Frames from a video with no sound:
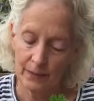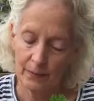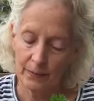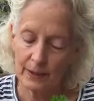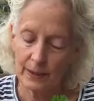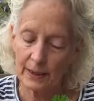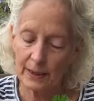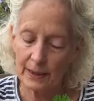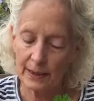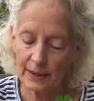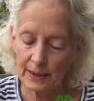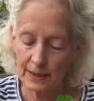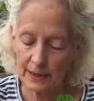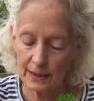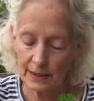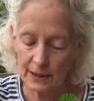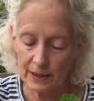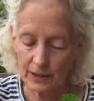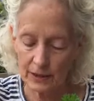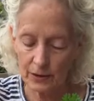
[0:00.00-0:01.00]
we're going to
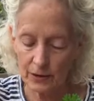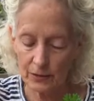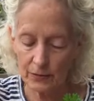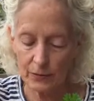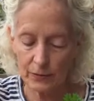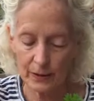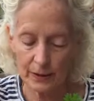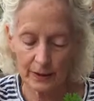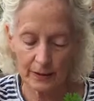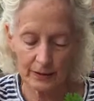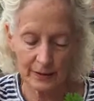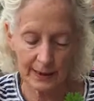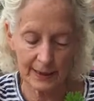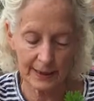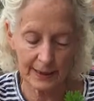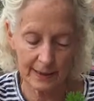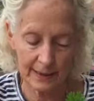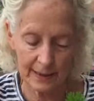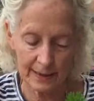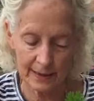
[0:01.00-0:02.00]
continue
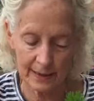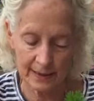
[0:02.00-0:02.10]
watering.